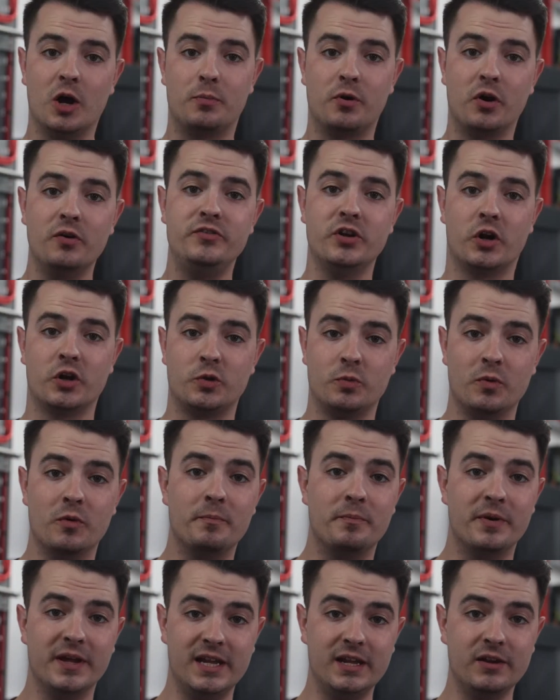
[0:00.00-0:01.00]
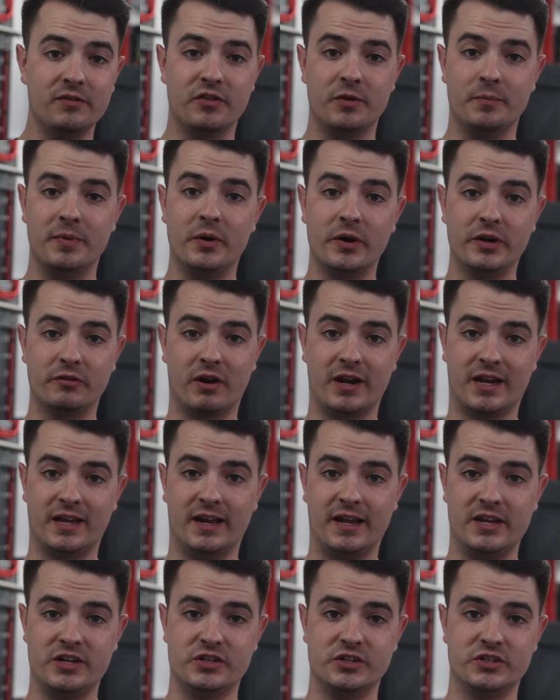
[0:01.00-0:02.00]
Approved Document B of the Building
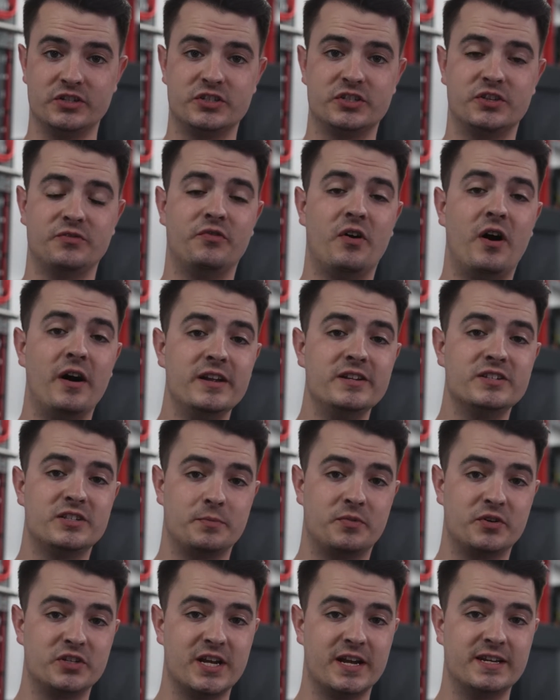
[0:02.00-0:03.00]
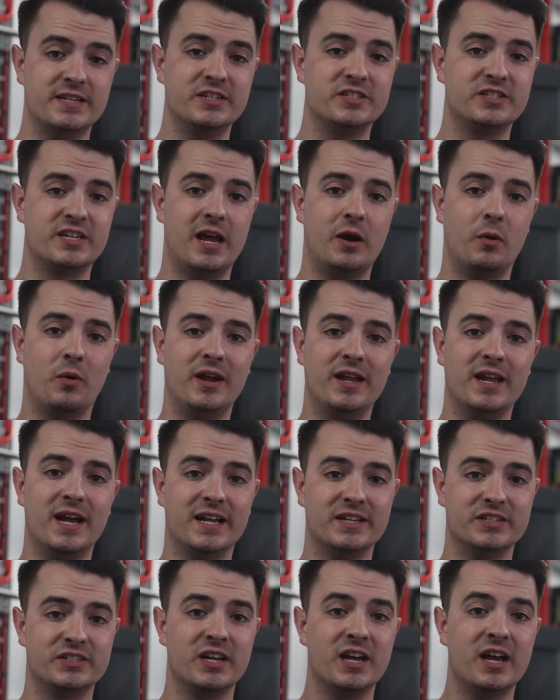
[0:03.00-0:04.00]
Regulations defines a protected stairway
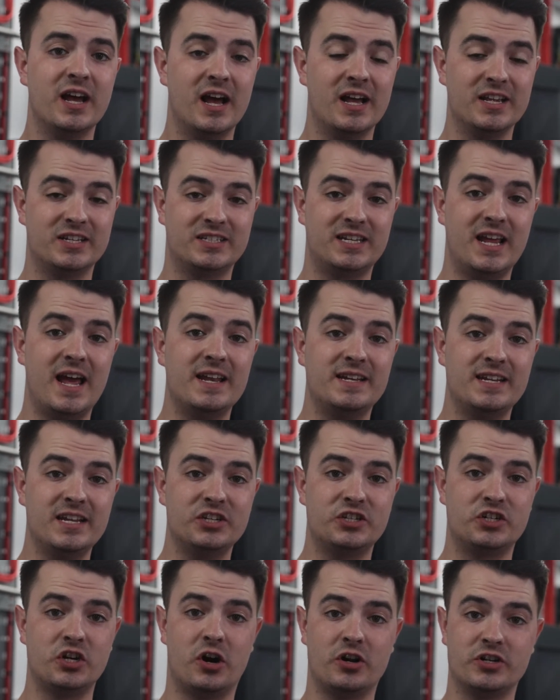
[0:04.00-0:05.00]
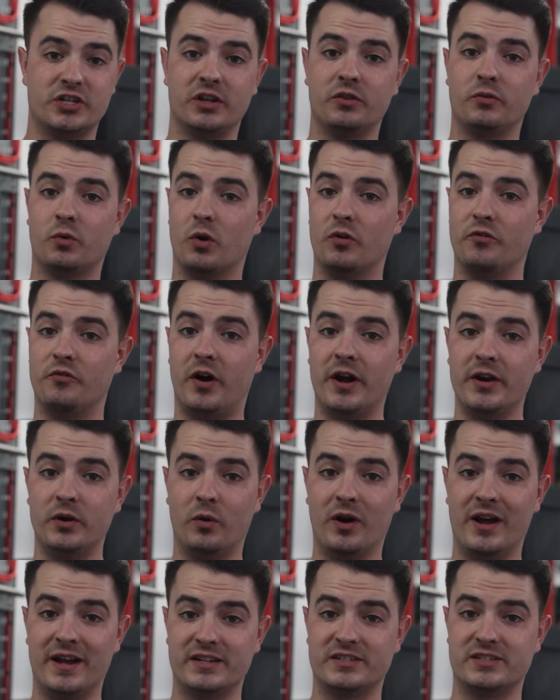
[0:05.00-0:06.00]
as a stair discharging through a
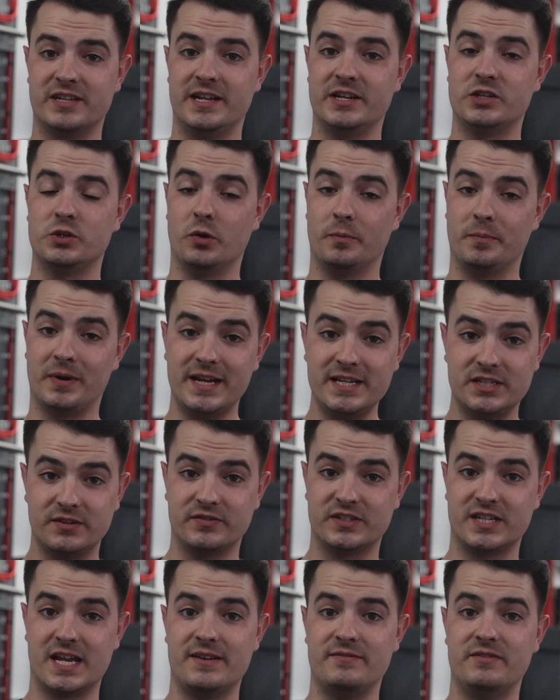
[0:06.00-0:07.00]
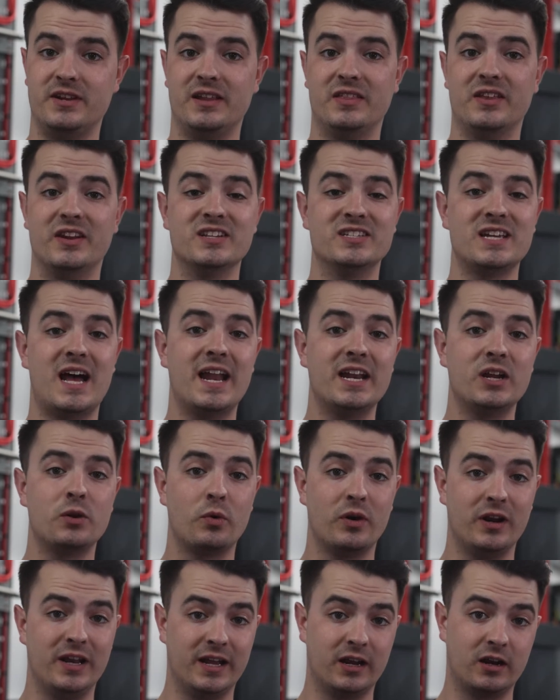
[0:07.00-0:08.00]
final exit to a place of safety that is
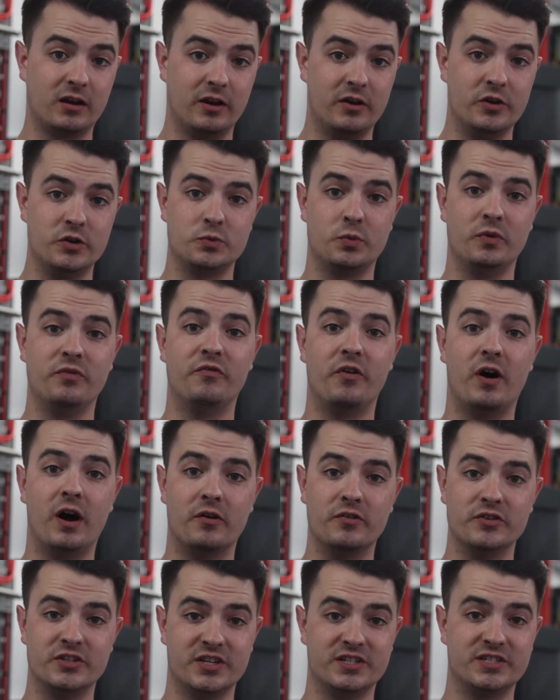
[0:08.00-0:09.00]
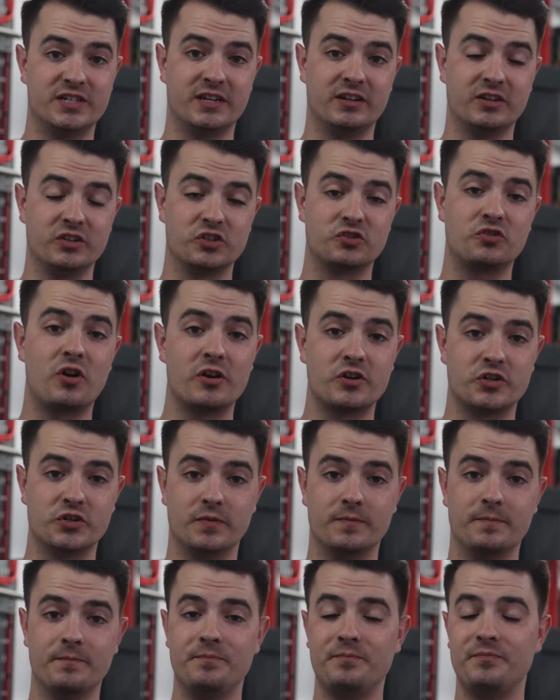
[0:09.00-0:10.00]
adequately enclosed with fire resistant construction.